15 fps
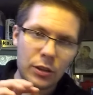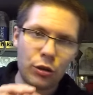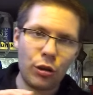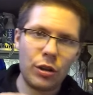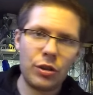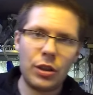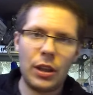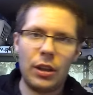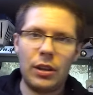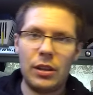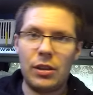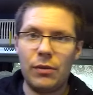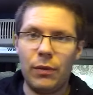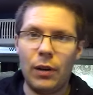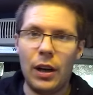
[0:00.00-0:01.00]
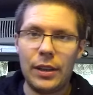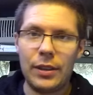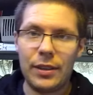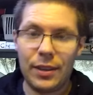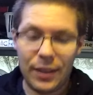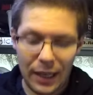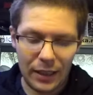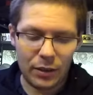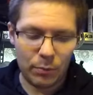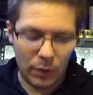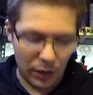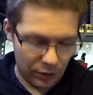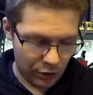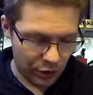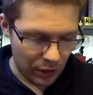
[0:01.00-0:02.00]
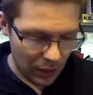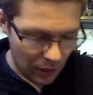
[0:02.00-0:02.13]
trusting this device that much.